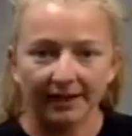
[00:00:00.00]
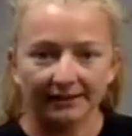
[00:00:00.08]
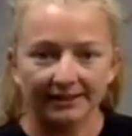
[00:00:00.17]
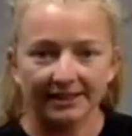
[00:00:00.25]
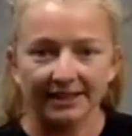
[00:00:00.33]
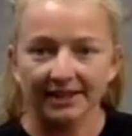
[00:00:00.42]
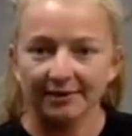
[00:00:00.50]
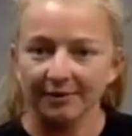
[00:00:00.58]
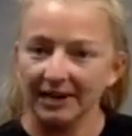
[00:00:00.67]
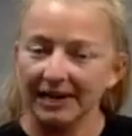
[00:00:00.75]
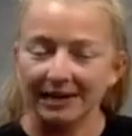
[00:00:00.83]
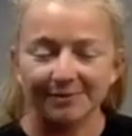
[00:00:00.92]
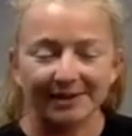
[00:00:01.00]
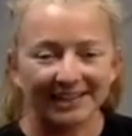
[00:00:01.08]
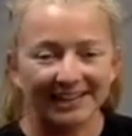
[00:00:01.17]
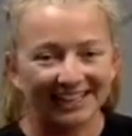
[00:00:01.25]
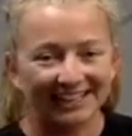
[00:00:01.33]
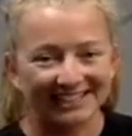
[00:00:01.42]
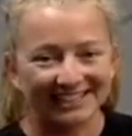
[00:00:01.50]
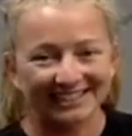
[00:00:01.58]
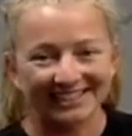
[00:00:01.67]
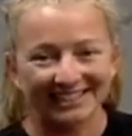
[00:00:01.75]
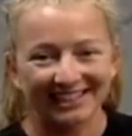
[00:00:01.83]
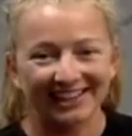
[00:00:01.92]
That's it, and we keep it nice and
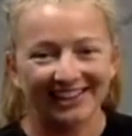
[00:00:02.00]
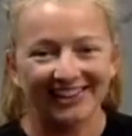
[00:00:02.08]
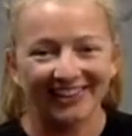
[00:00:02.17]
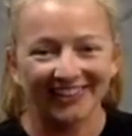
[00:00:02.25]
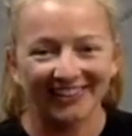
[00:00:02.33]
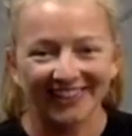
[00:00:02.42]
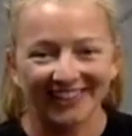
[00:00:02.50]
slow.